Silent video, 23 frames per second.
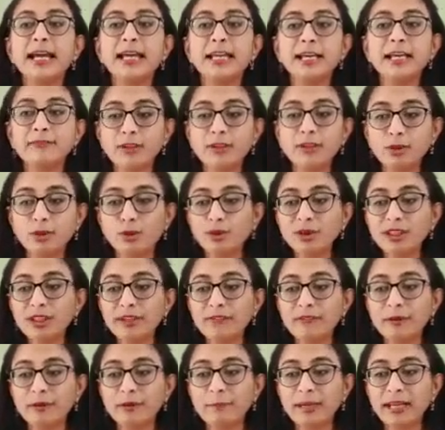even though they
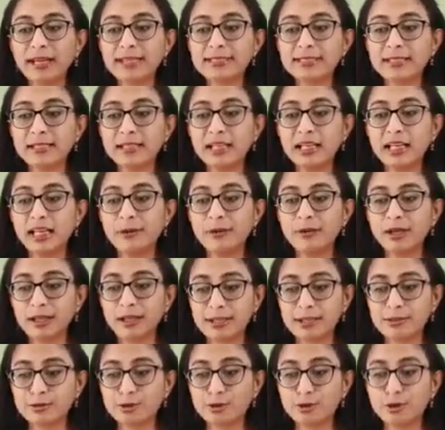were placed in labor
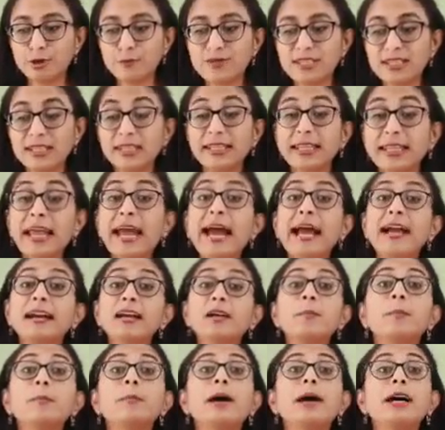class homes, they had
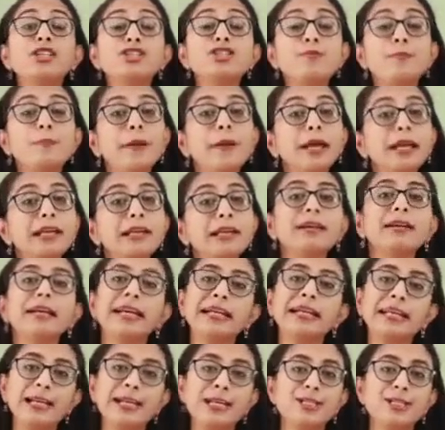a much better
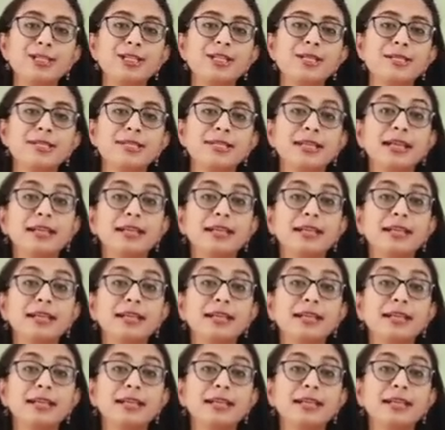intelligence.